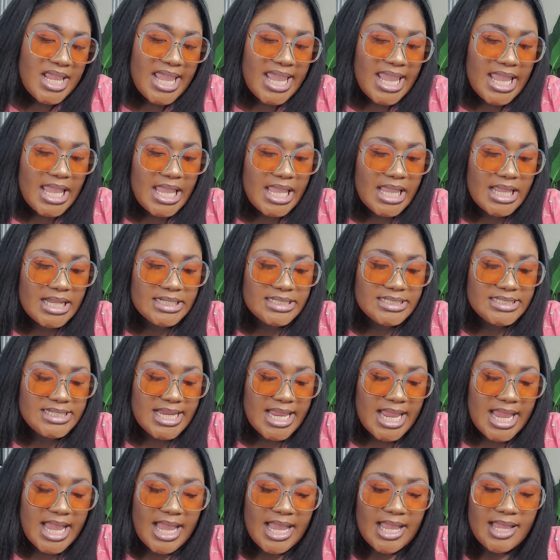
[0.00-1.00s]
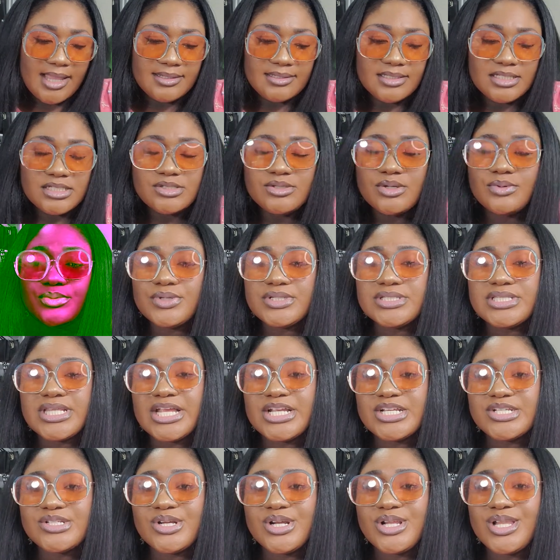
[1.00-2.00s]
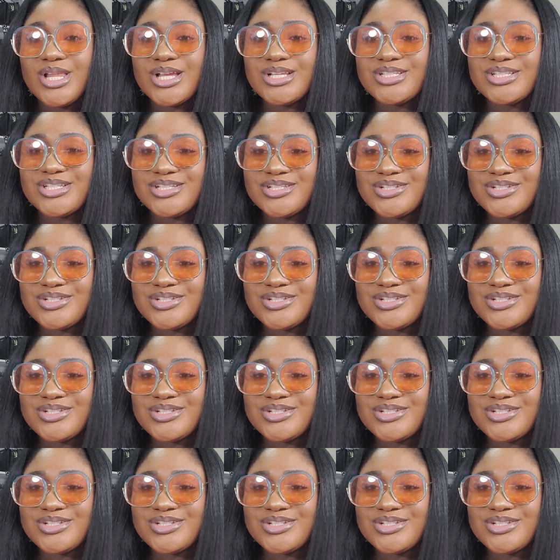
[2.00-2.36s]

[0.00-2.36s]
And yeah, this one was extra large.